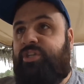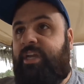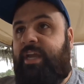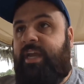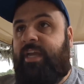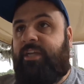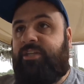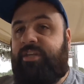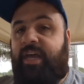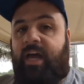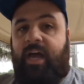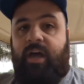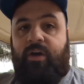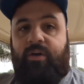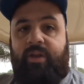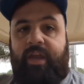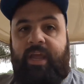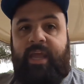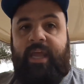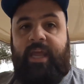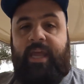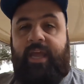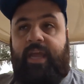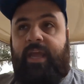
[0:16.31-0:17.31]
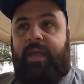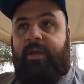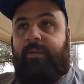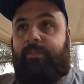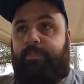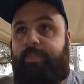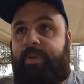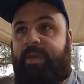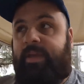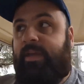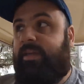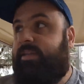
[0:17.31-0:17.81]
change out a
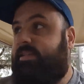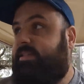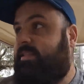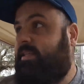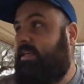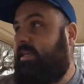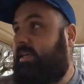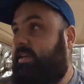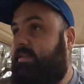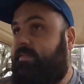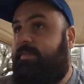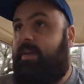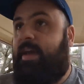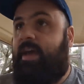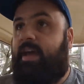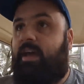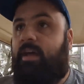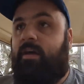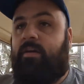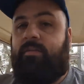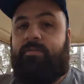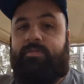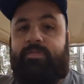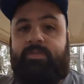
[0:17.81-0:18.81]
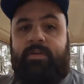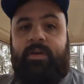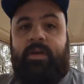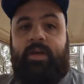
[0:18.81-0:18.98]
PNT valve